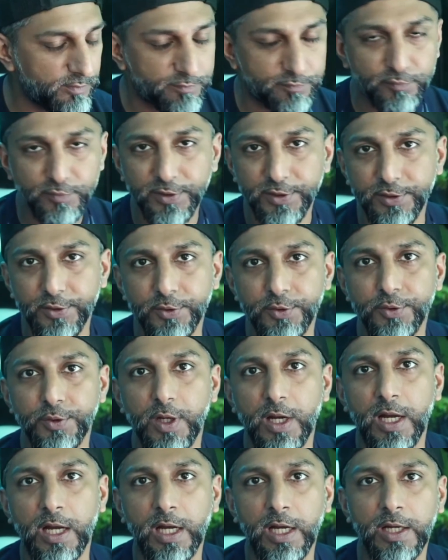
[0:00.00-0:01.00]
free to
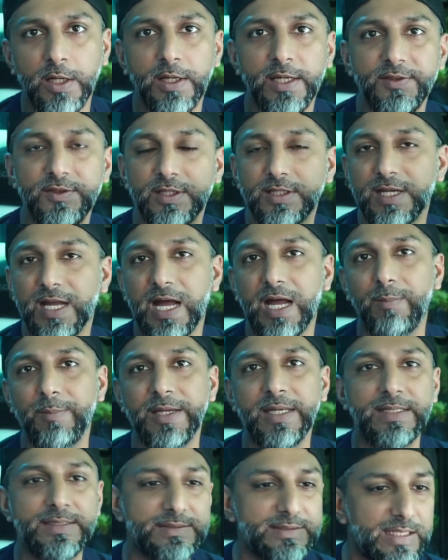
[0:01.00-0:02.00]
uh, hit the
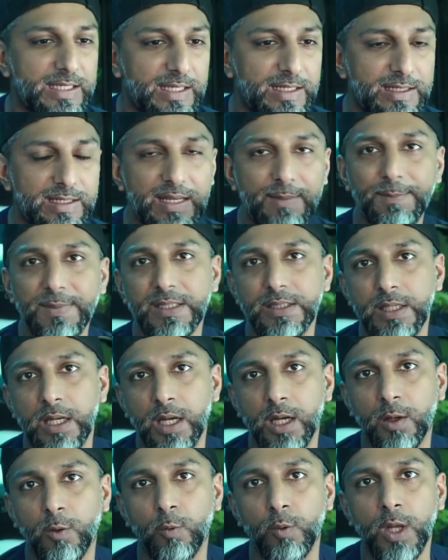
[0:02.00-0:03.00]
comment and let me
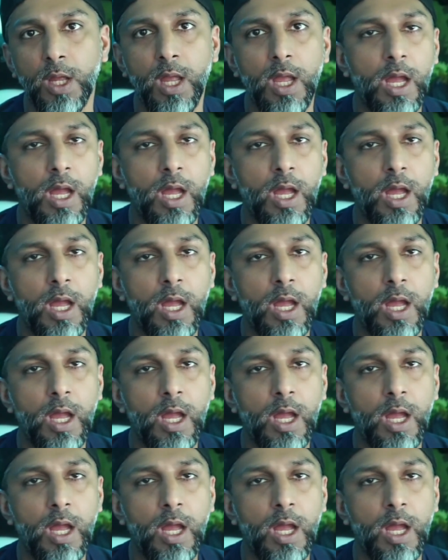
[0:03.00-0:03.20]
know.